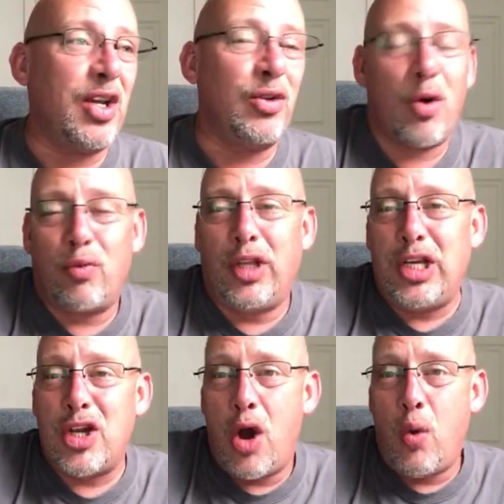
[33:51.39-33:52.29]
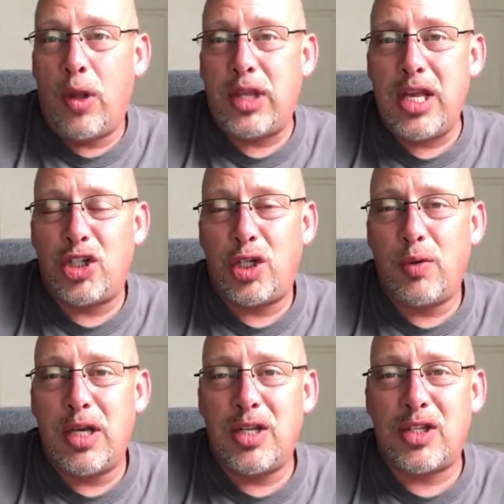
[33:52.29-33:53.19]
You don't really know what the
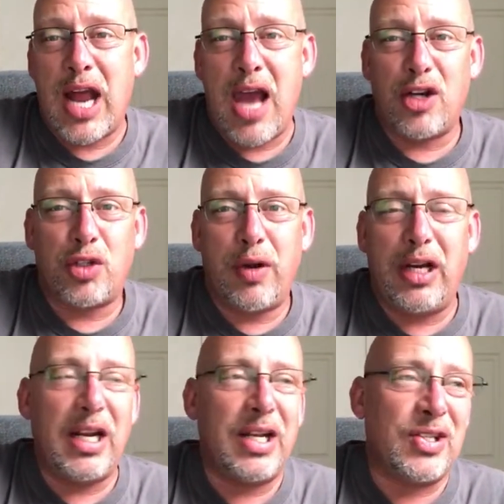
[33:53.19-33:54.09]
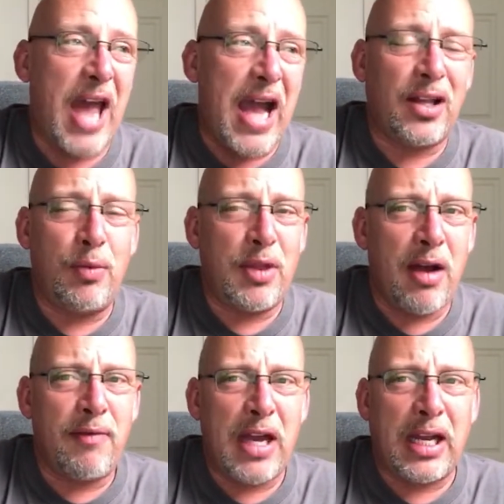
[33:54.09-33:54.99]
issue is and how to treat it exactly
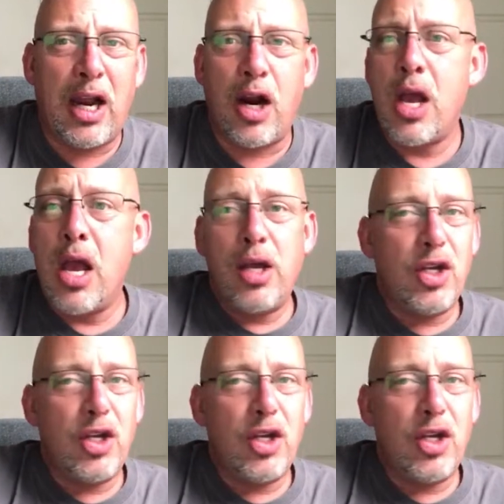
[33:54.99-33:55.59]
without a vet care.